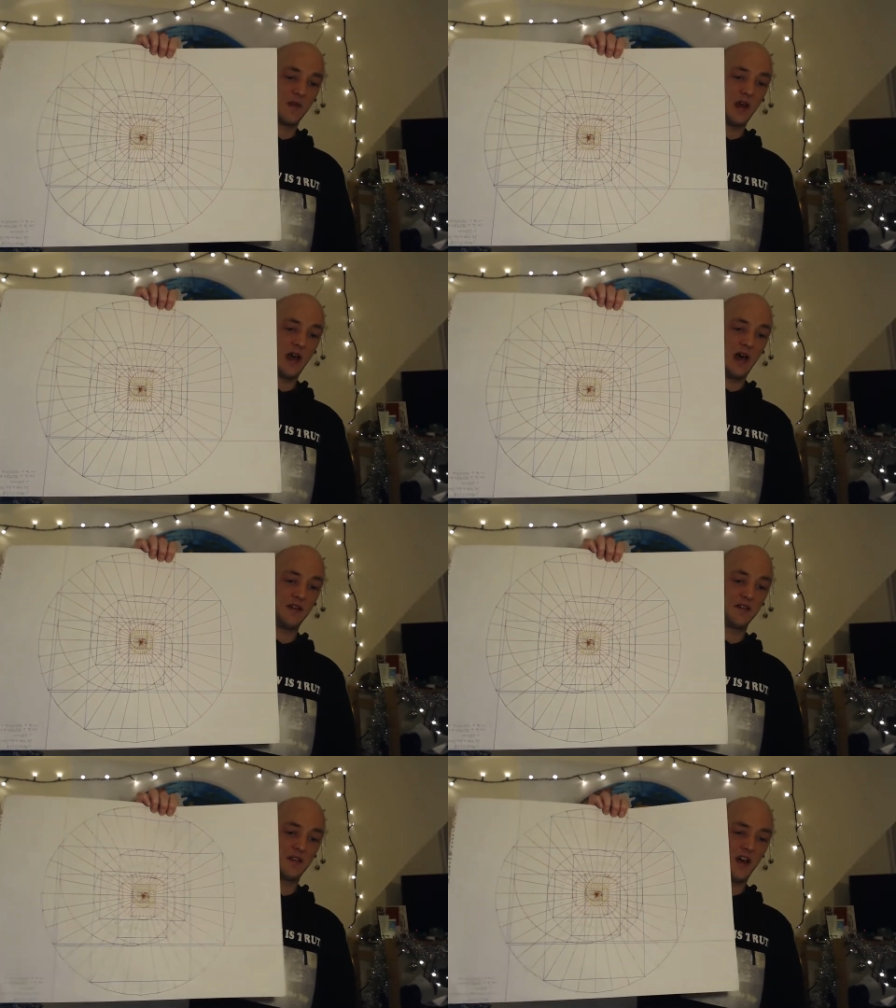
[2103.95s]

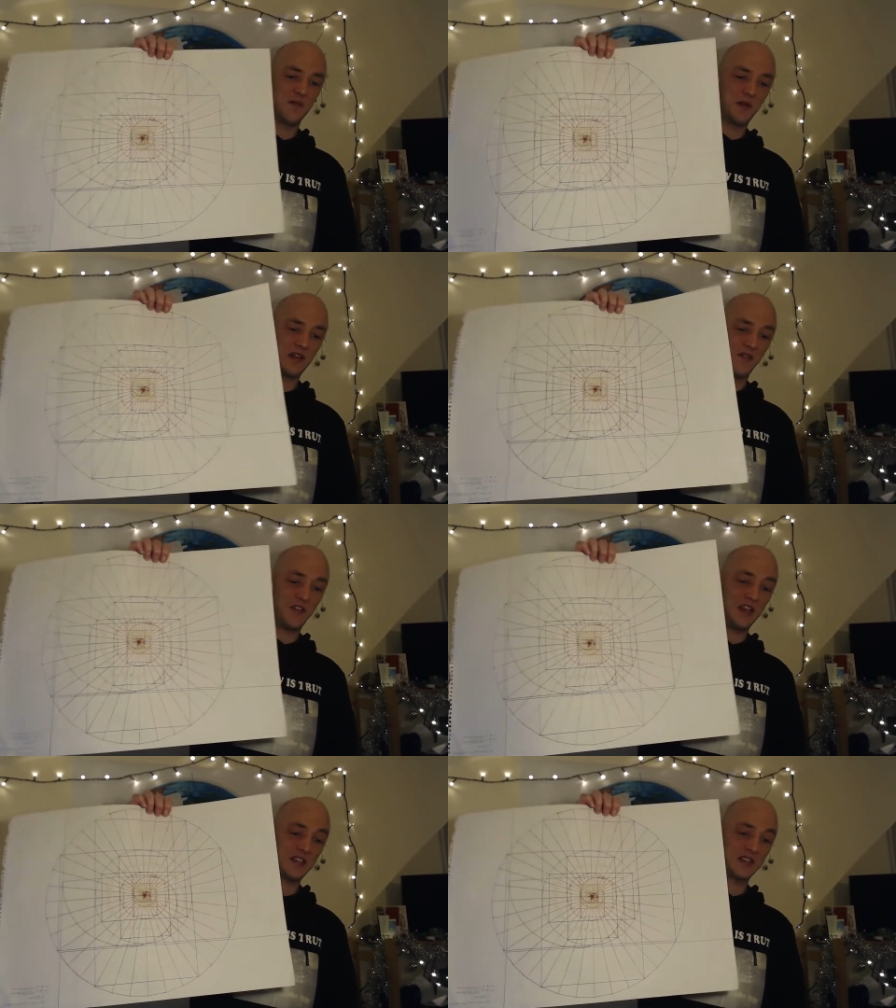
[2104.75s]
And I believe
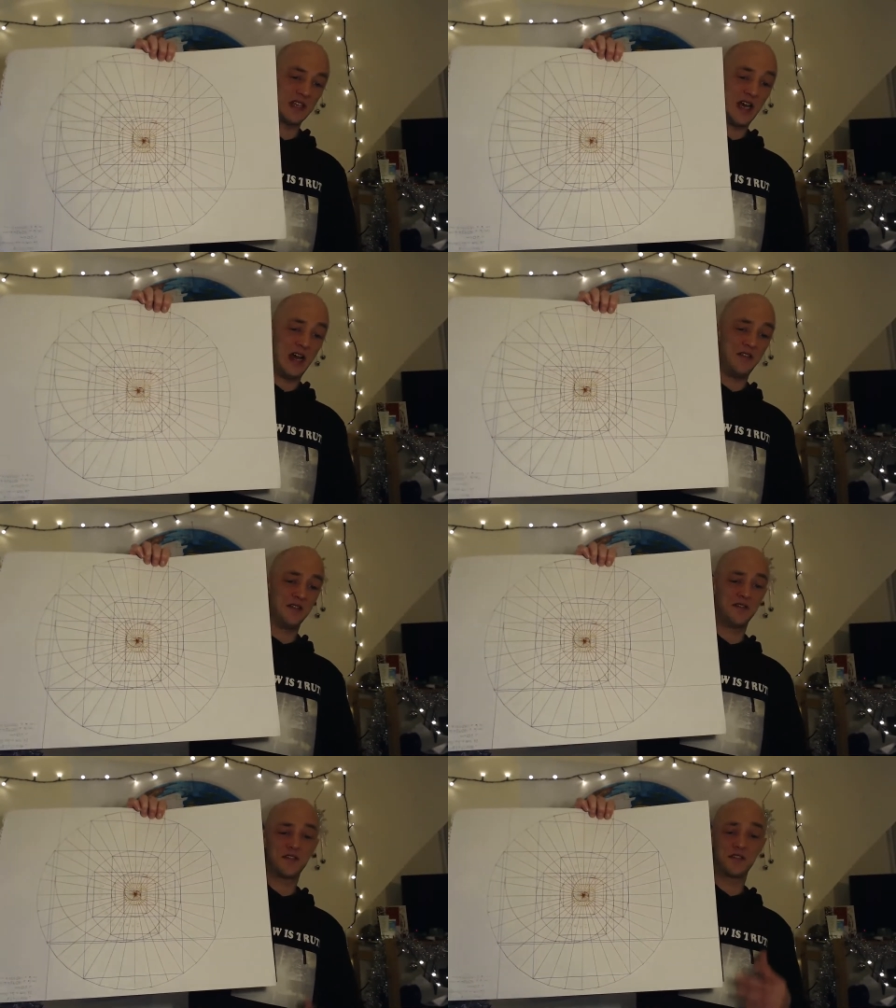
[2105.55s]
this
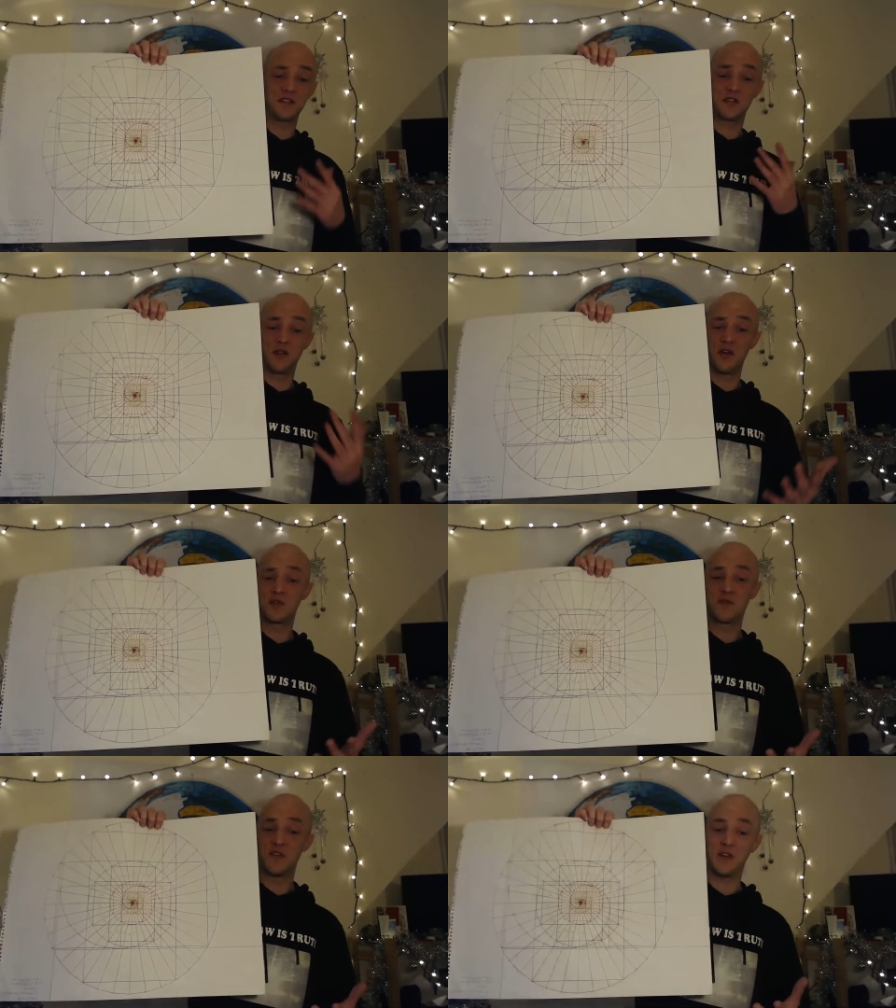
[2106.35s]
and the
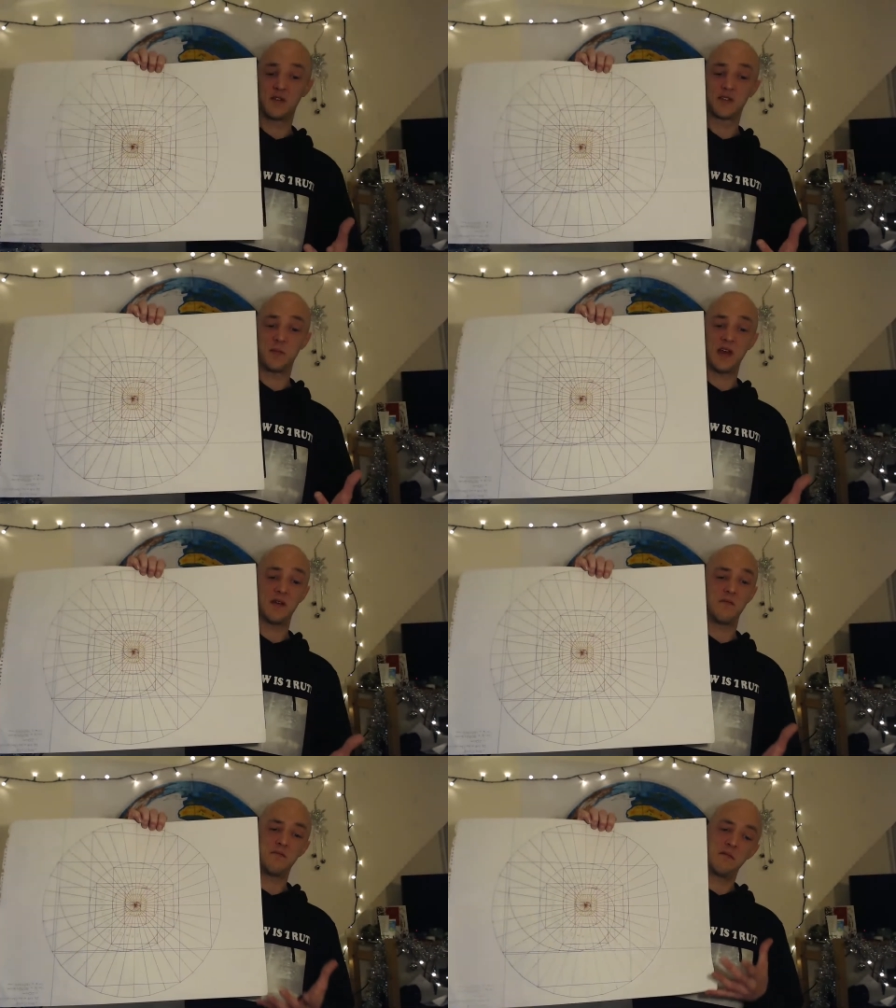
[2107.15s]
toroidal fields play
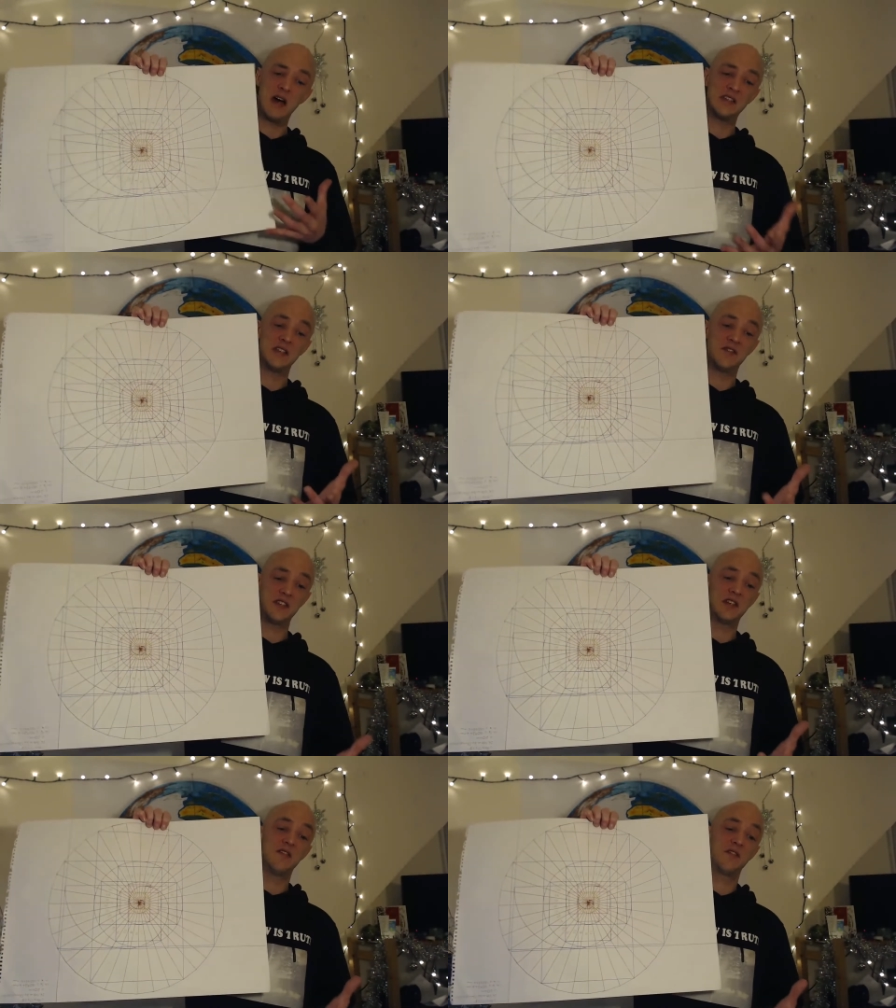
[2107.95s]
a massive,
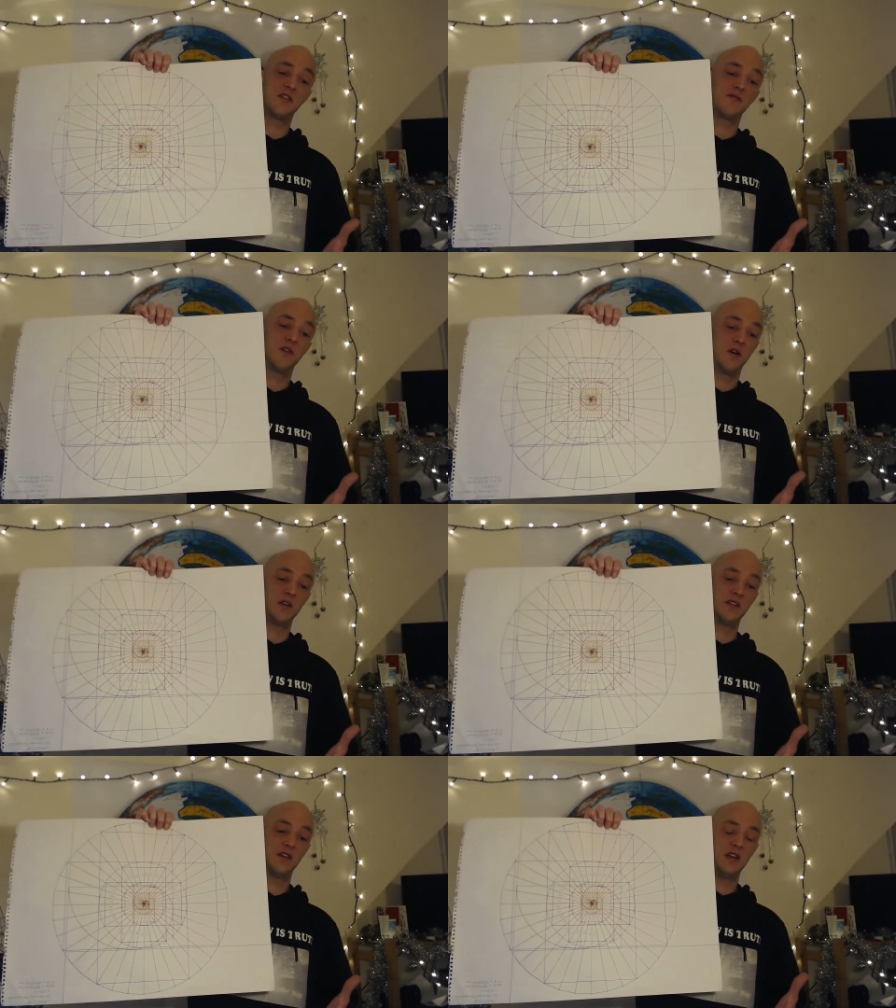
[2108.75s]
significant
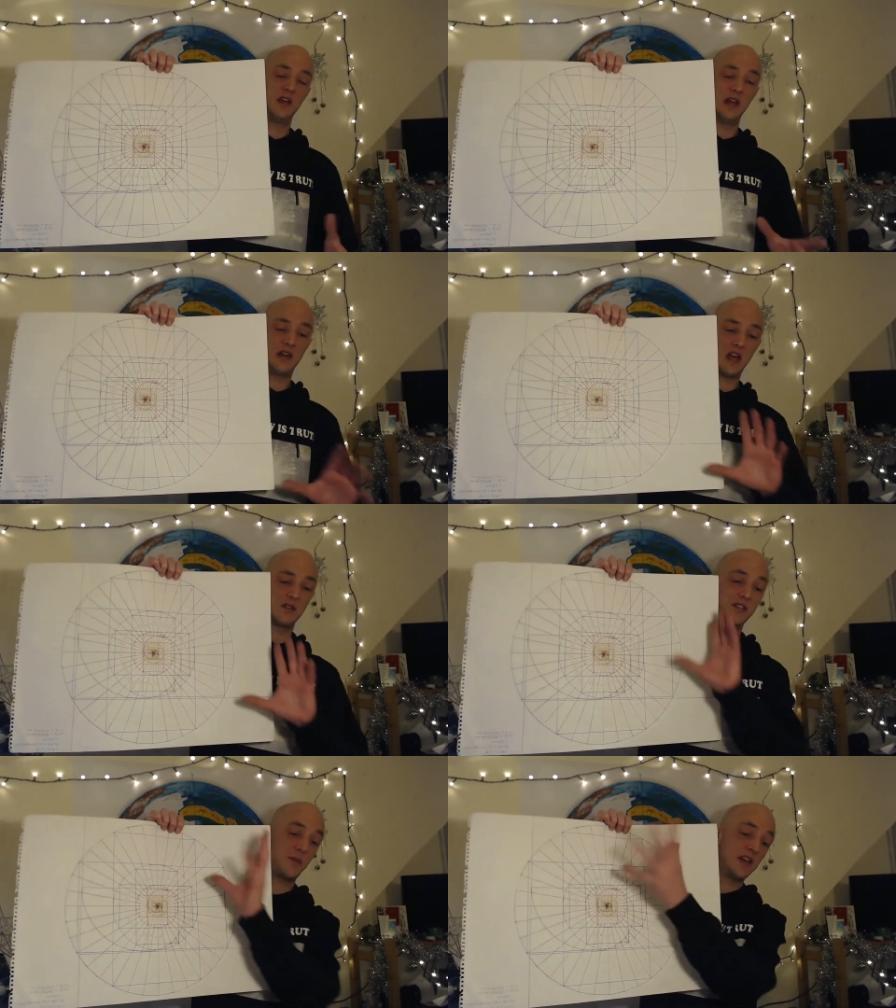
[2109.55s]
role in
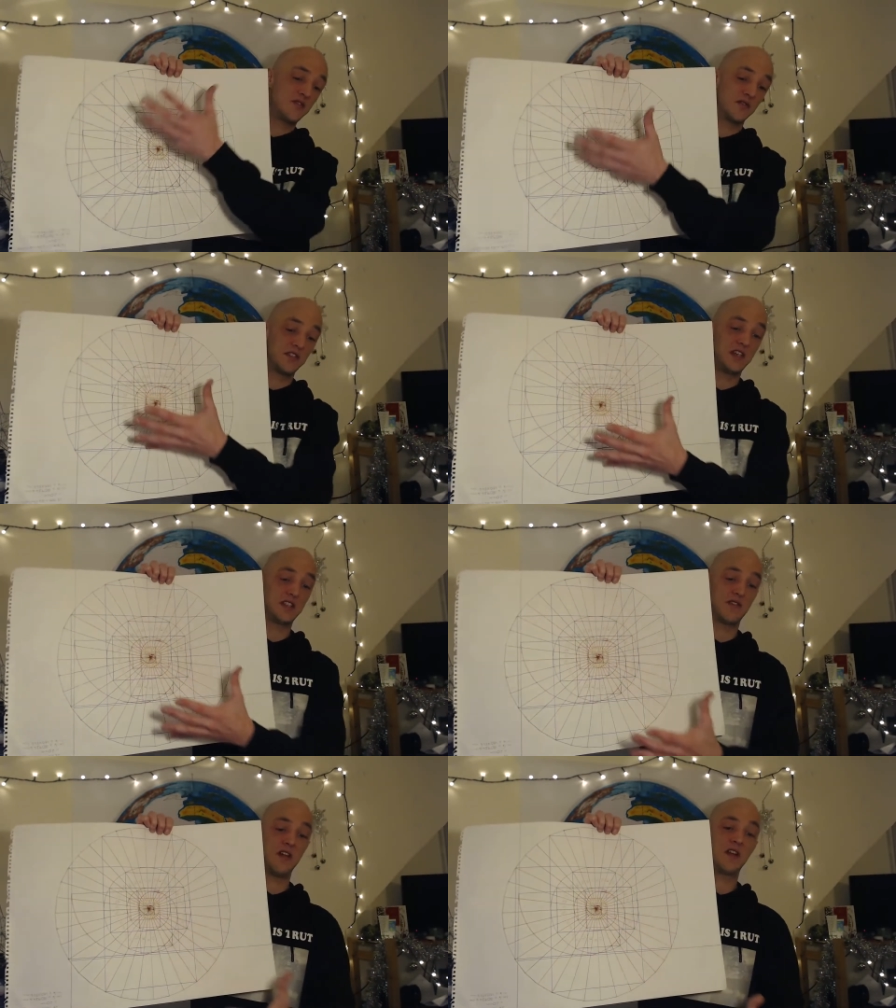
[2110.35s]
how space
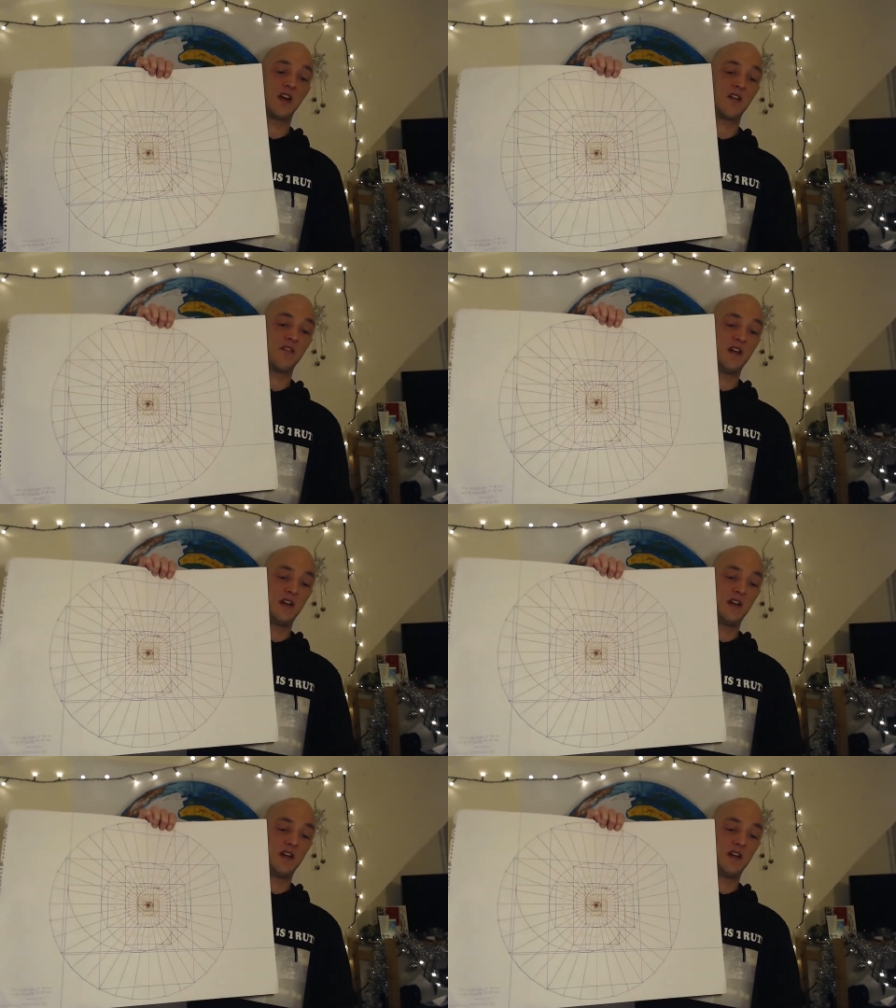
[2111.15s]
rotates around the Earth,